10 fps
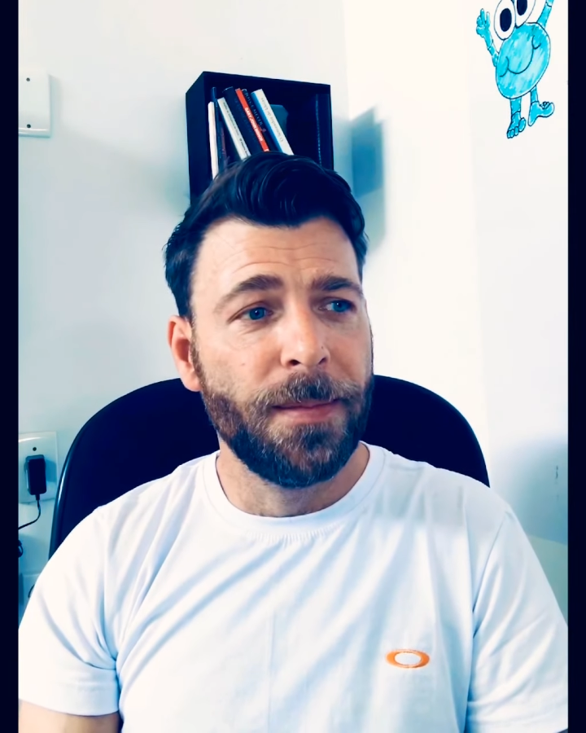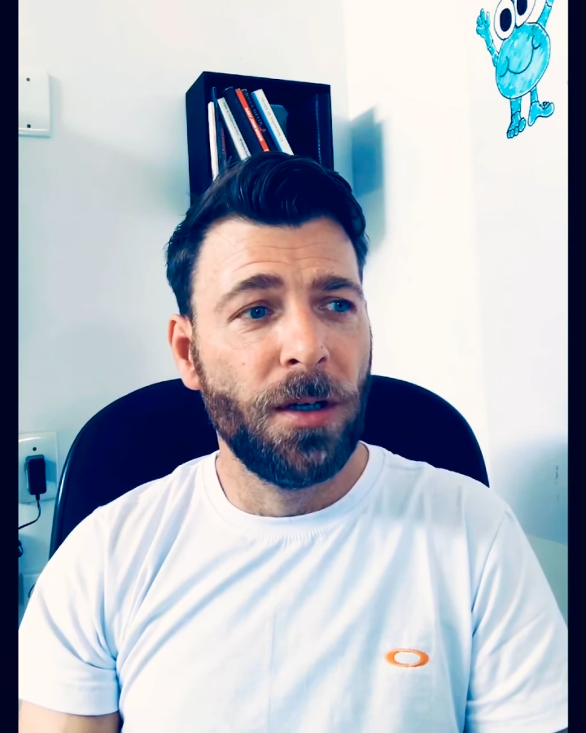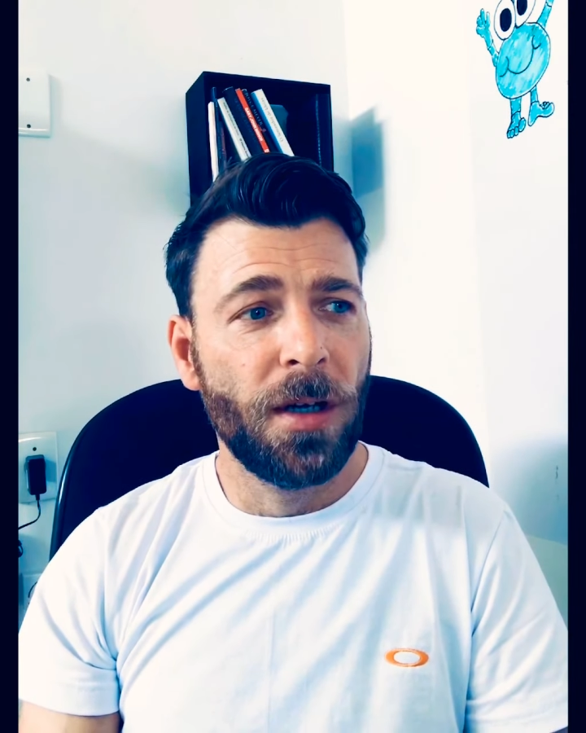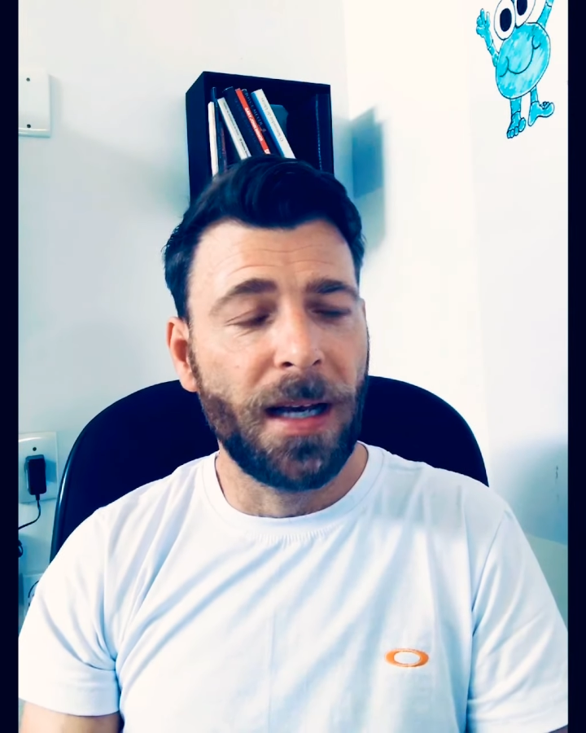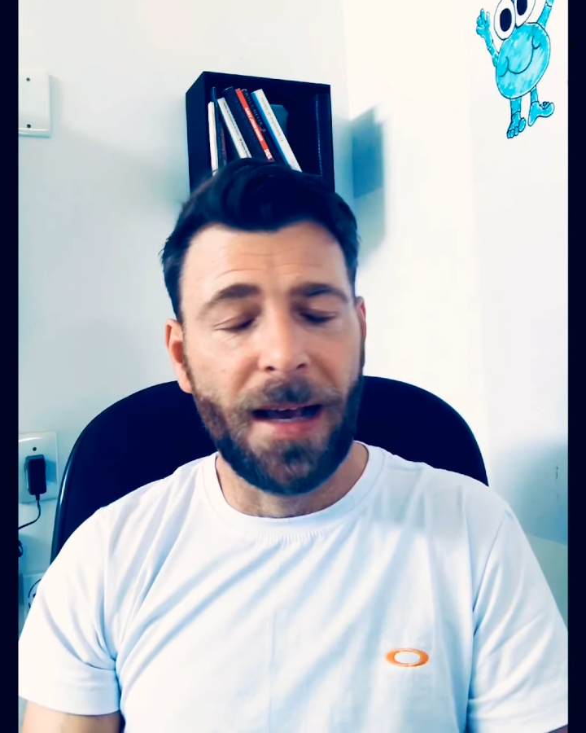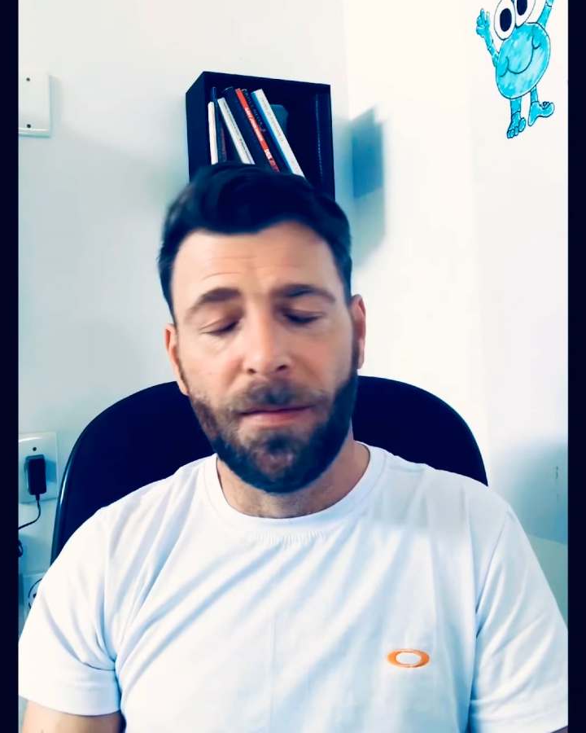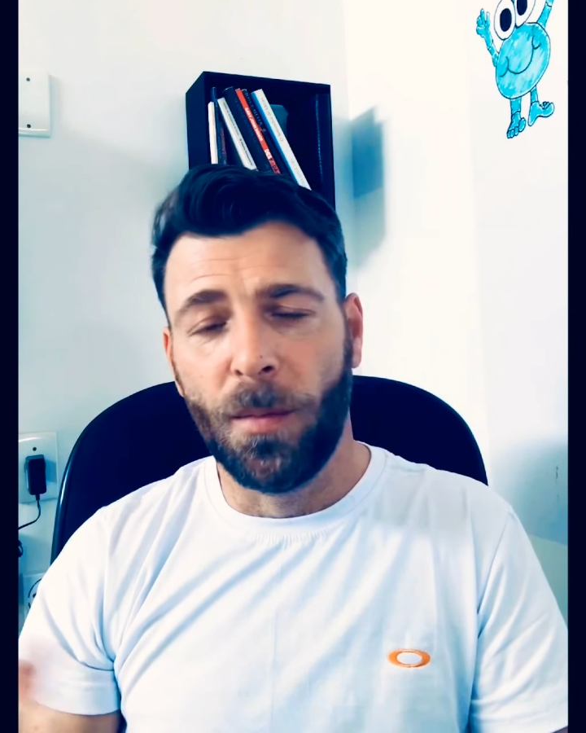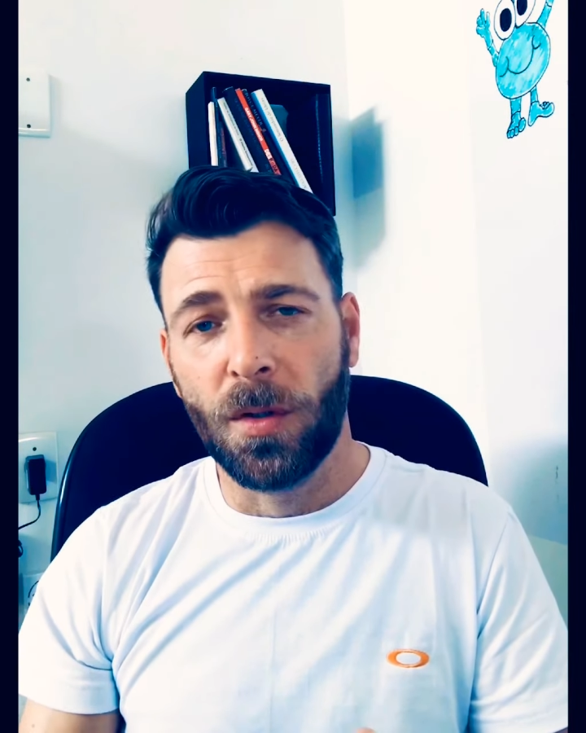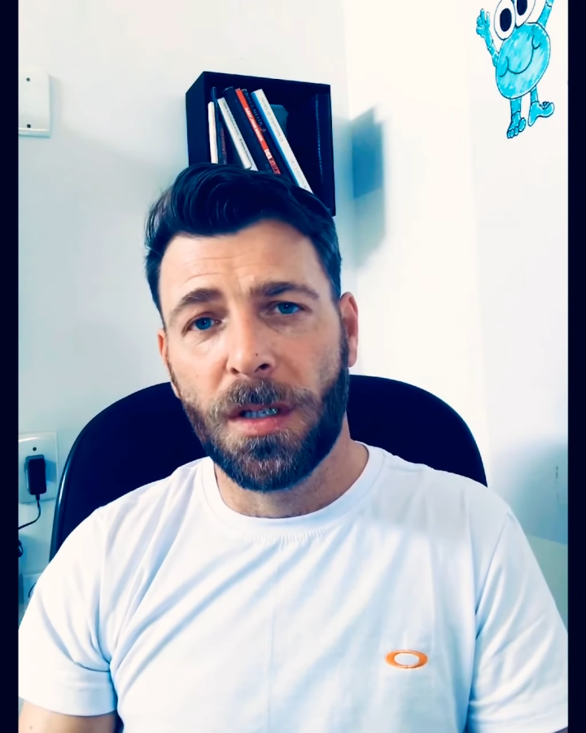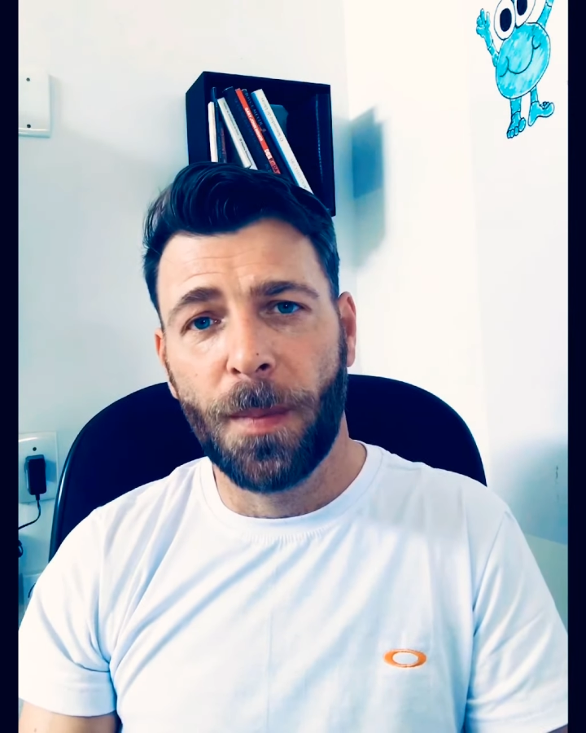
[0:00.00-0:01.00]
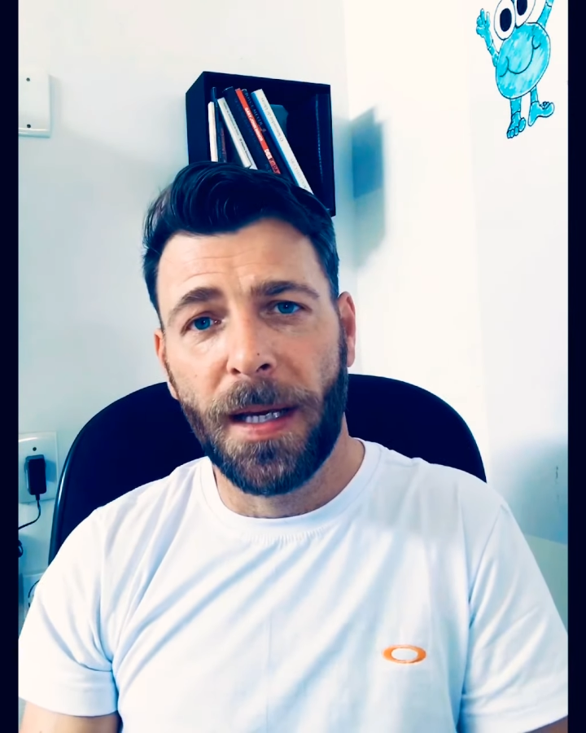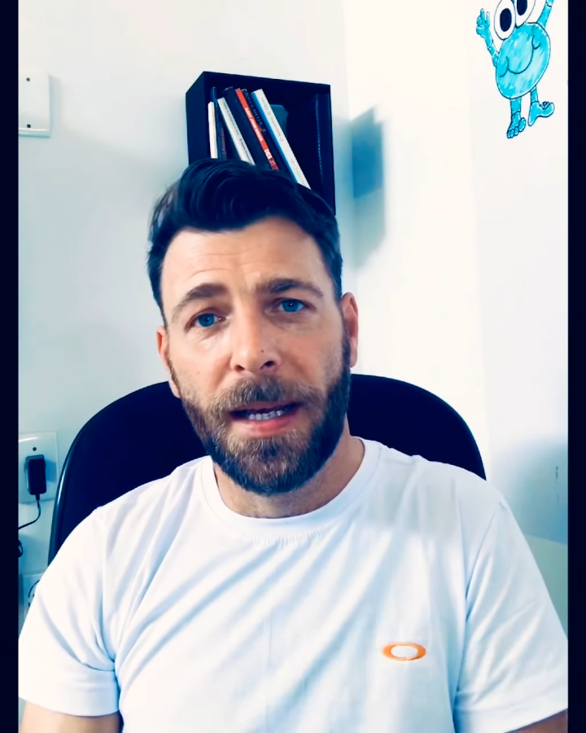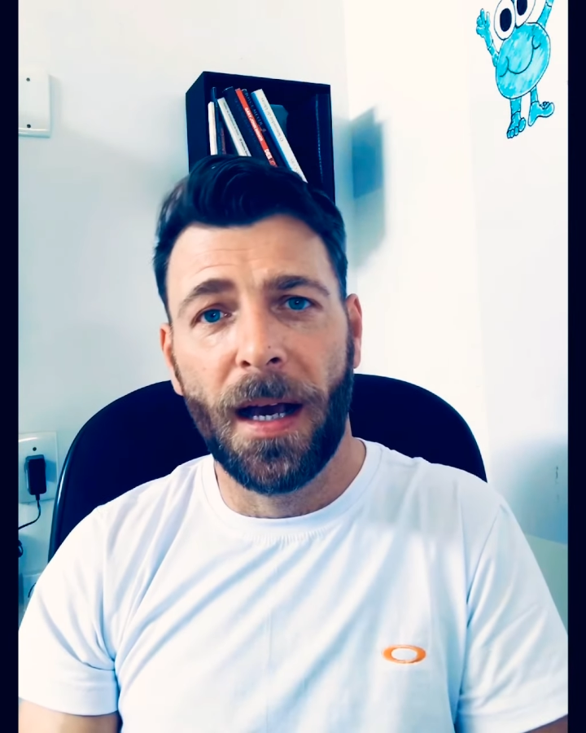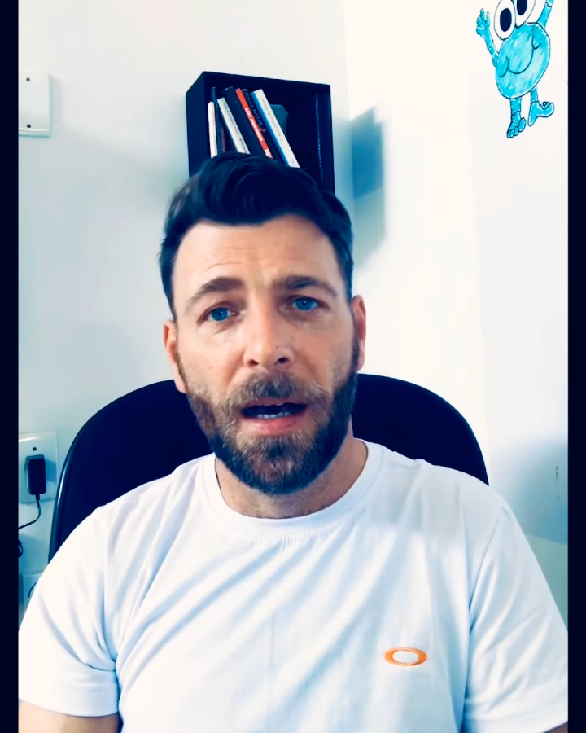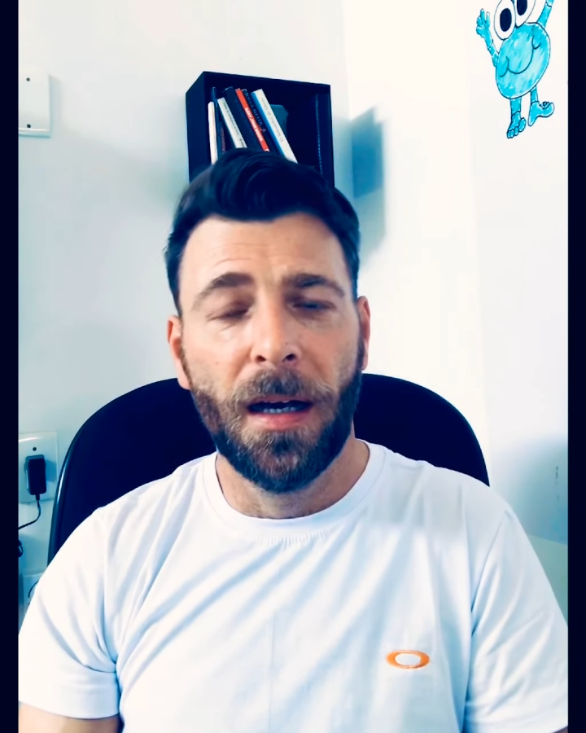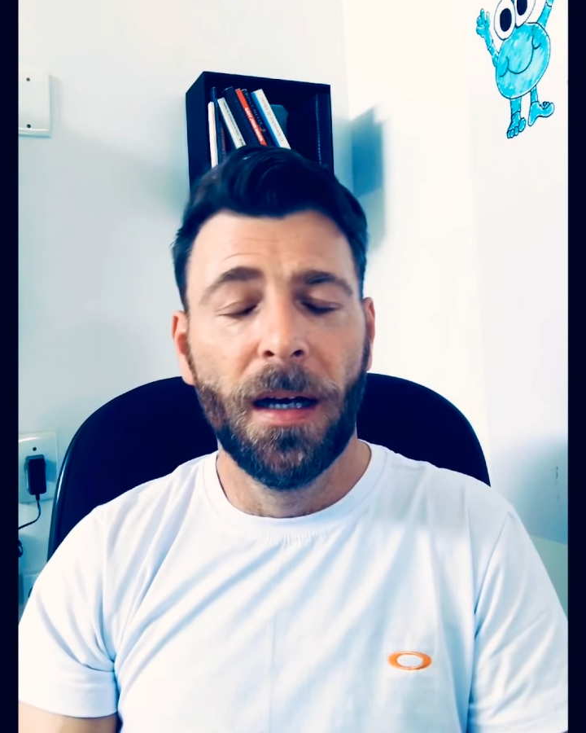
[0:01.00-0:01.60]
You can have them on speaker,